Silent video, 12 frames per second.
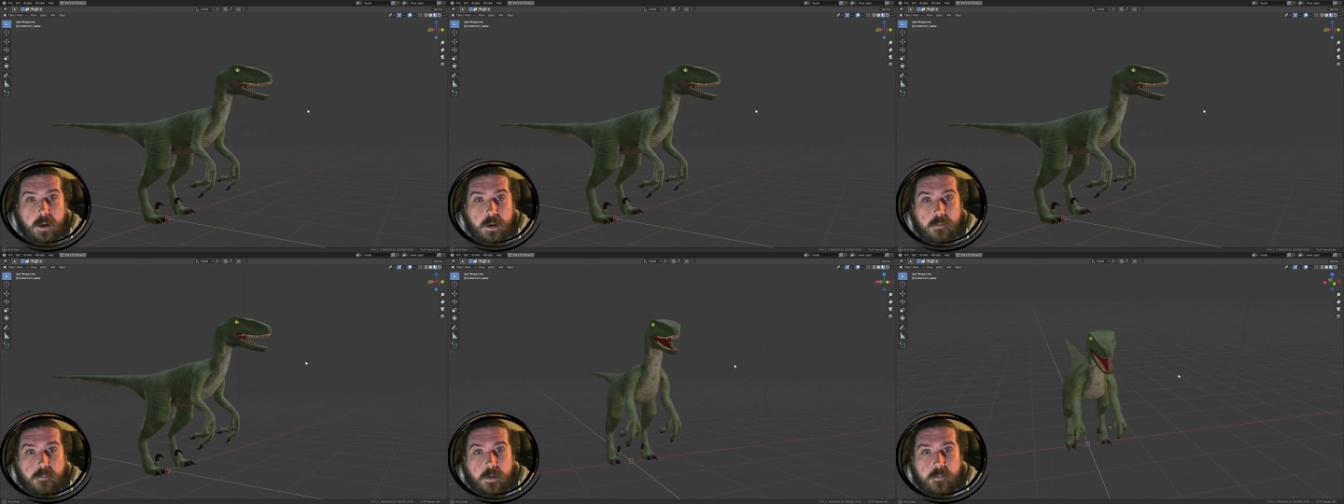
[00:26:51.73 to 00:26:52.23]

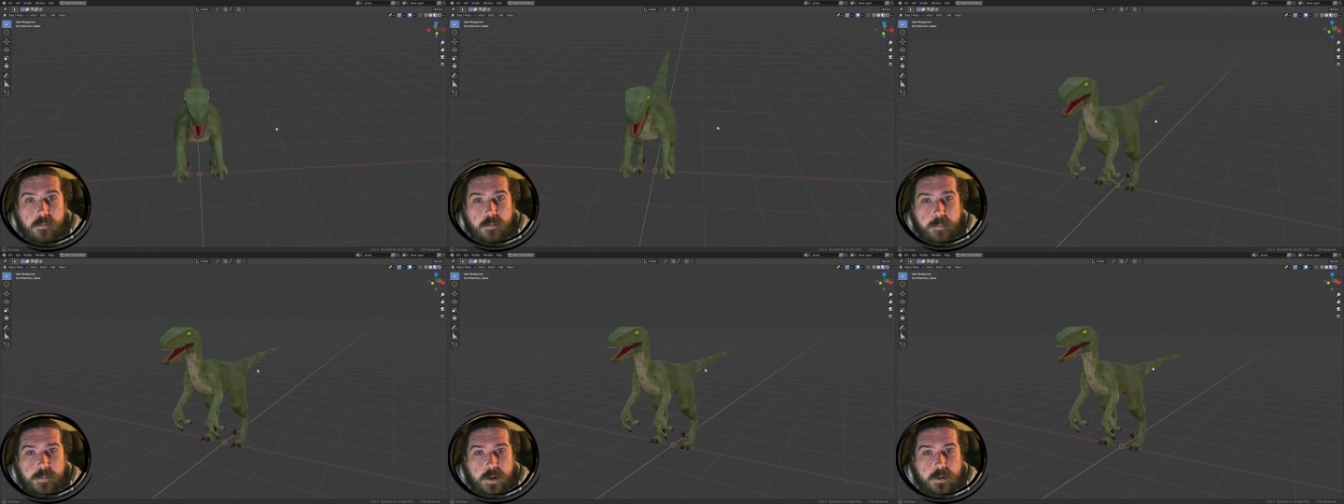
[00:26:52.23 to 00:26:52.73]

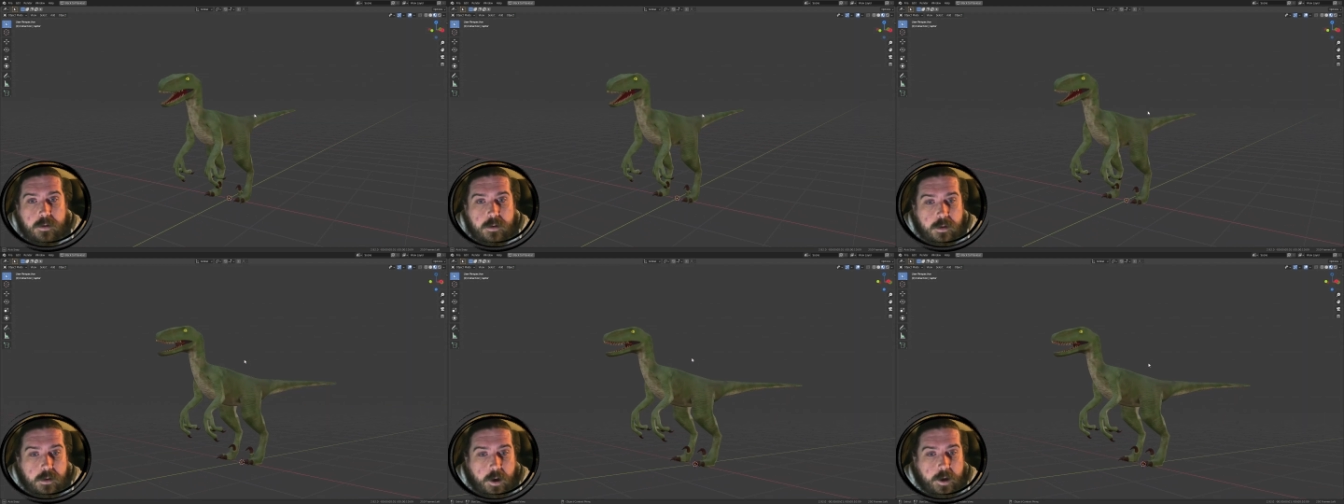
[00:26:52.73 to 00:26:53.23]
Velociraptor.
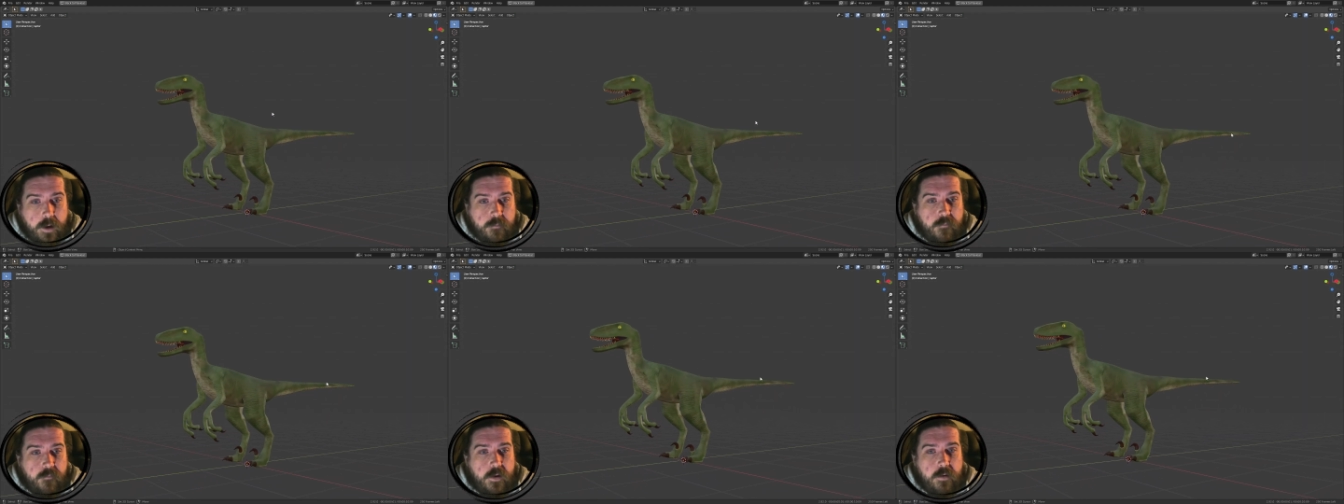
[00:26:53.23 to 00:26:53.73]
And I'm
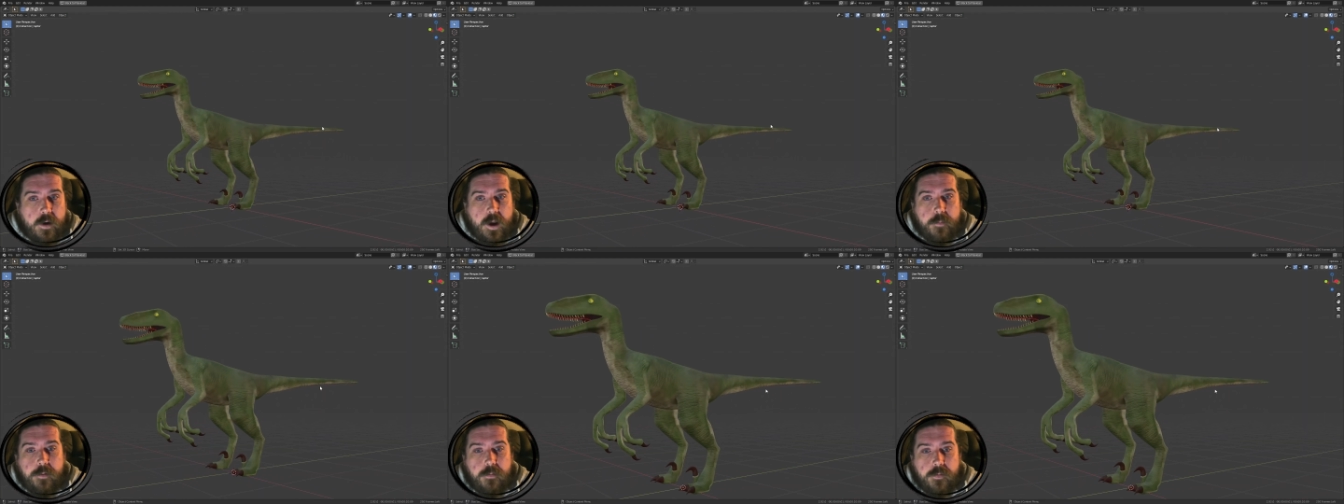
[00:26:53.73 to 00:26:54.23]
very
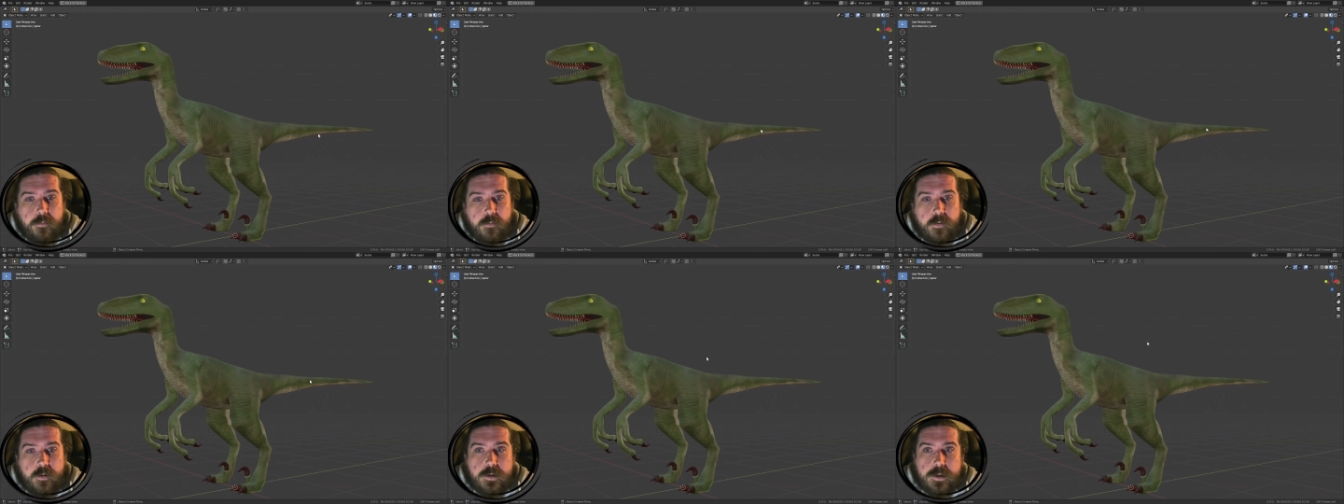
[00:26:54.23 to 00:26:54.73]
happy with the
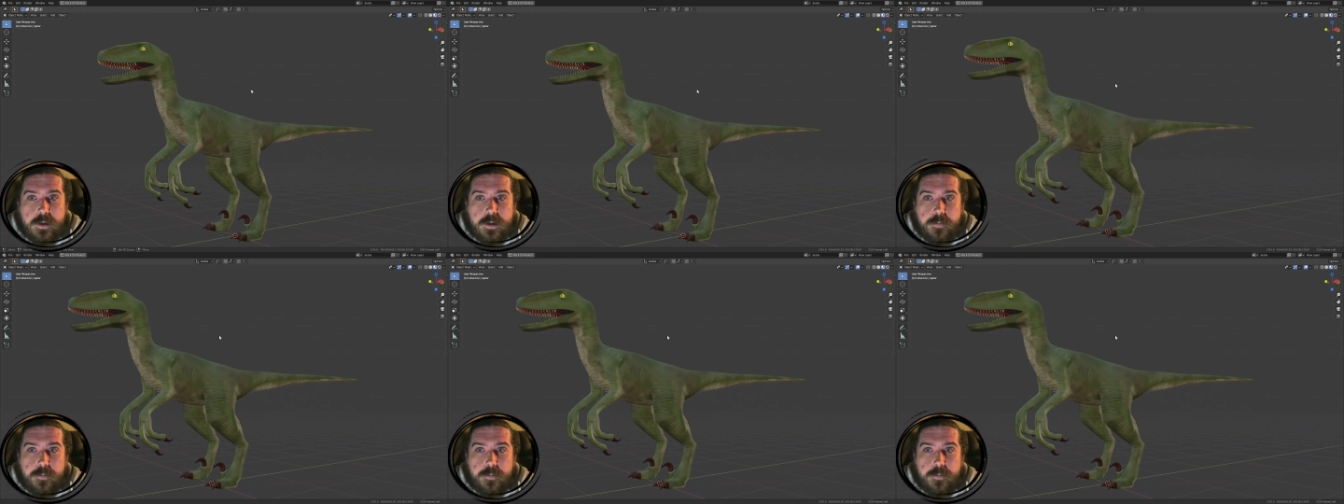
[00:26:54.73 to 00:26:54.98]
results.